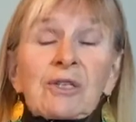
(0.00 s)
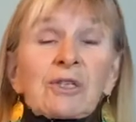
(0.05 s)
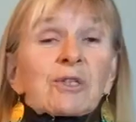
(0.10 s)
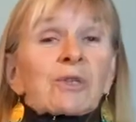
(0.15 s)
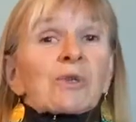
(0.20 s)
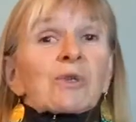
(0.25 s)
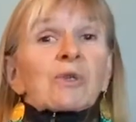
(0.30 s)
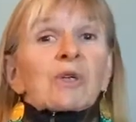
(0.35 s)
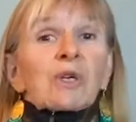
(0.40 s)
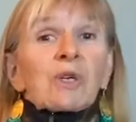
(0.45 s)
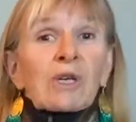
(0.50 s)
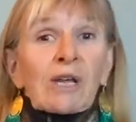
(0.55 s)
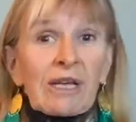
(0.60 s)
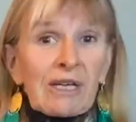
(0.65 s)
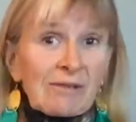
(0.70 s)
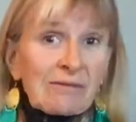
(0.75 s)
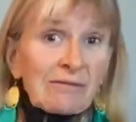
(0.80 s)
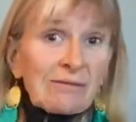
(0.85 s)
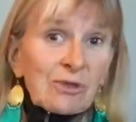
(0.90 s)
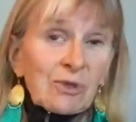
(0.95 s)
so good
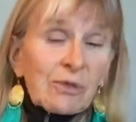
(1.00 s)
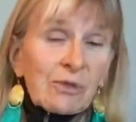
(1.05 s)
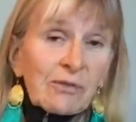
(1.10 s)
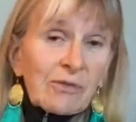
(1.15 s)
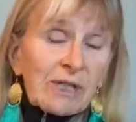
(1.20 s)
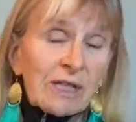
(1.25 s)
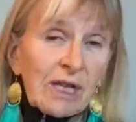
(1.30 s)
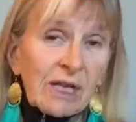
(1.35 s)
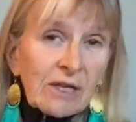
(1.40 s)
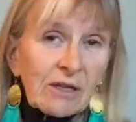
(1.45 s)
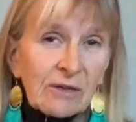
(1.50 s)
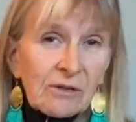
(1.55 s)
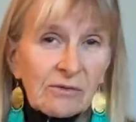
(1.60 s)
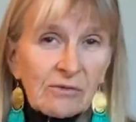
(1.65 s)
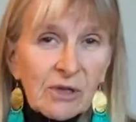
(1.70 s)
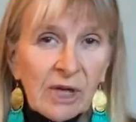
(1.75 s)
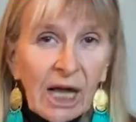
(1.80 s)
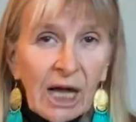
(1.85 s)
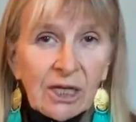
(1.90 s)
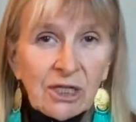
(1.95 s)
and sort of a negative
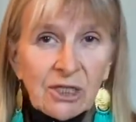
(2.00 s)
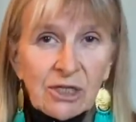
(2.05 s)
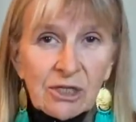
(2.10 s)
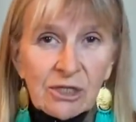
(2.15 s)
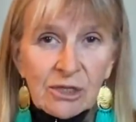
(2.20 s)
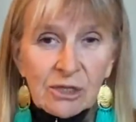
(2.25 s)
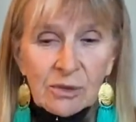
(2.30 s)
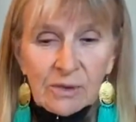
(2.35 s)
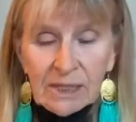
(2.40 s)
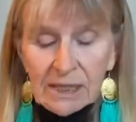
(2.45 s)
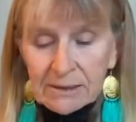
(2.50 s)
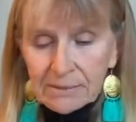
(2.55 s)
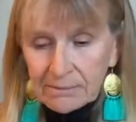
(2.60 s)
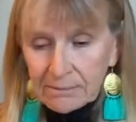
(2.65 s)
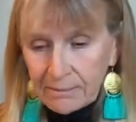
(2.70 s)
reaction to it.